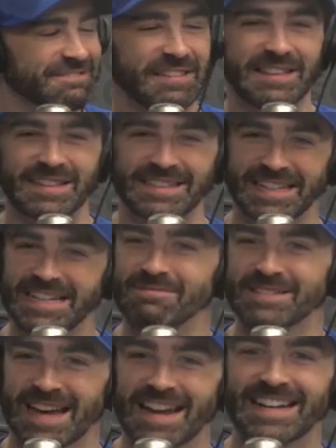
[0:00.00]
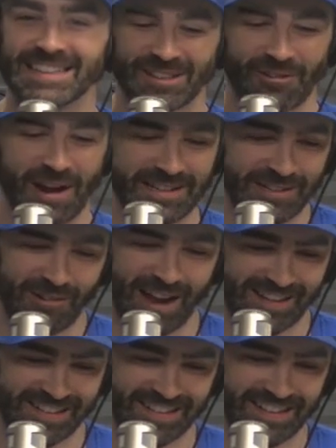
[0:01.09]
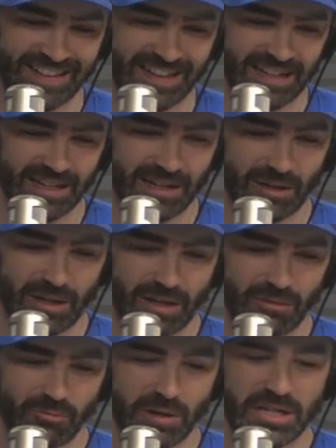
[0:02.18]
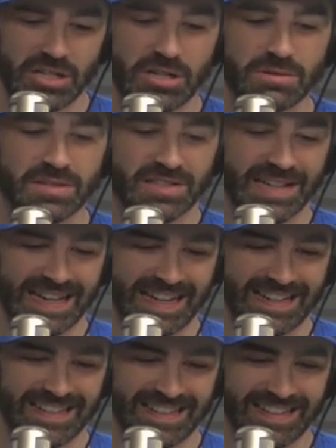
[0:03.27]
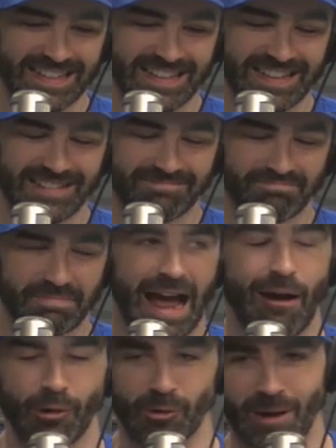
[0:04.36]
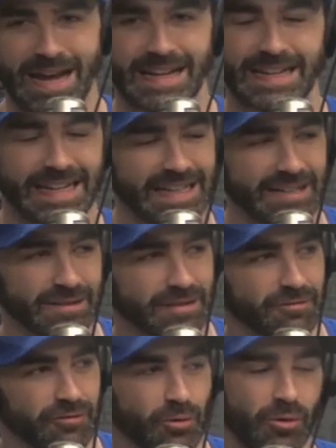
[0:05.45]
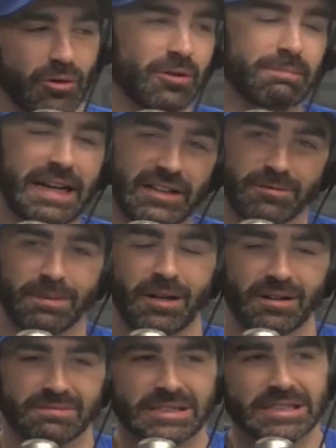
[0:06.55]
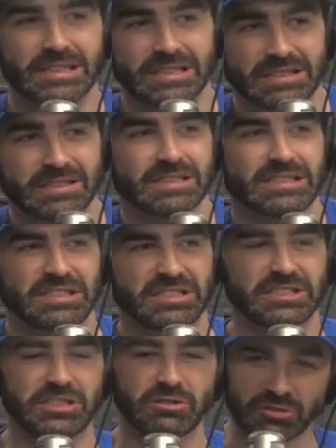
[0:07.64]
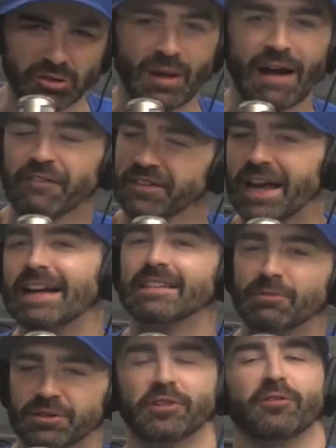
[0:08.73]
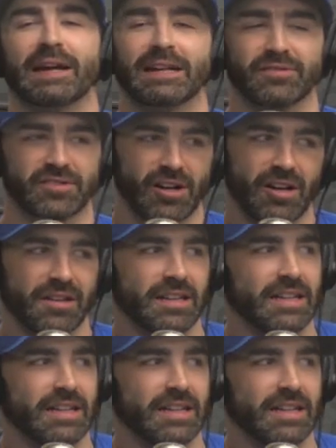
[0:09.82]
that the team is heading in the right direction. When you see power rankings for baseball, you do have to take them with a grain of salt.